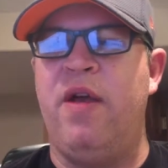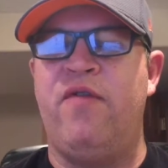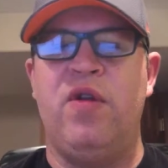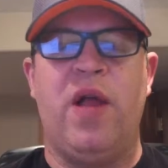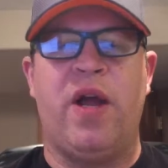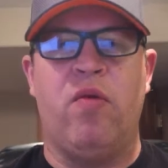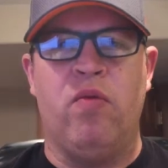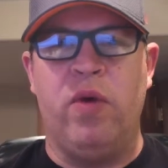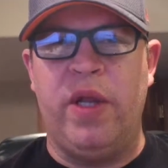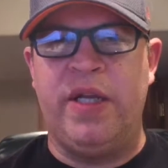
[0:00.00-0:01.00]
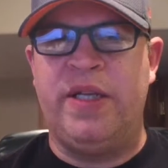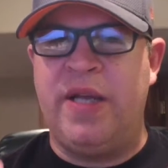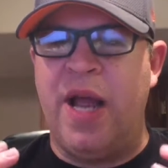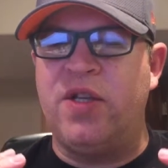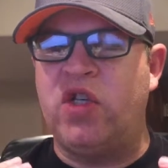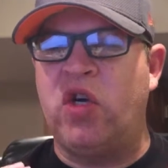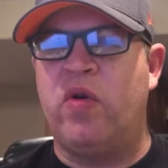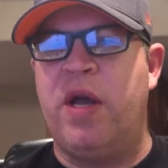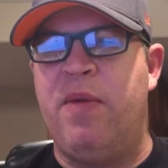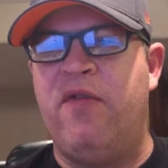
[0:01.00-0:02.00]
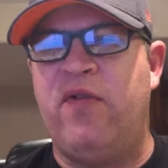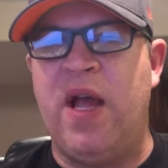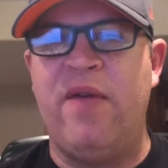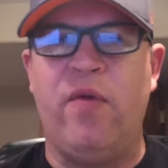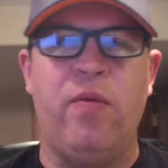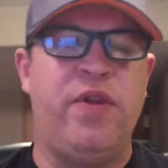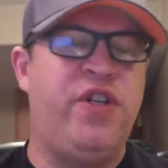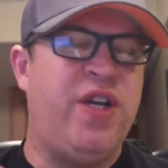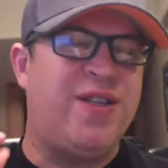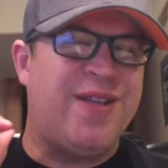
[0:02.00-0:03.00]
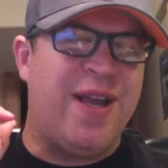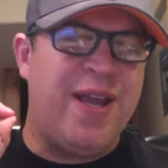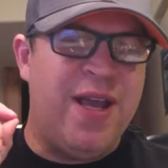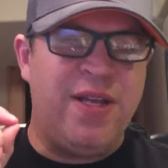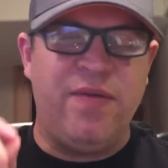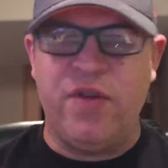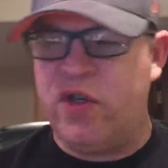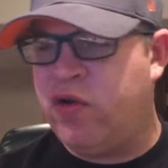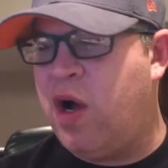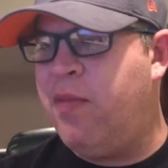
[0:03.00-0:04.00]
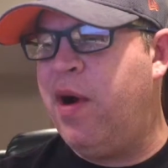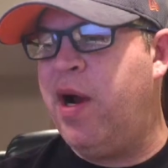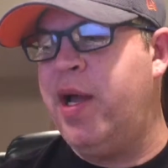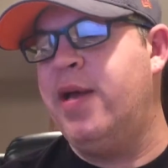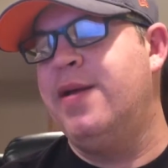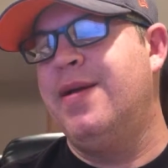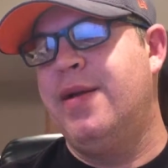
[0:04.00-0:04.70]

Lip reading: if you like a really dense creamy flavor with just a hint of the strawberry,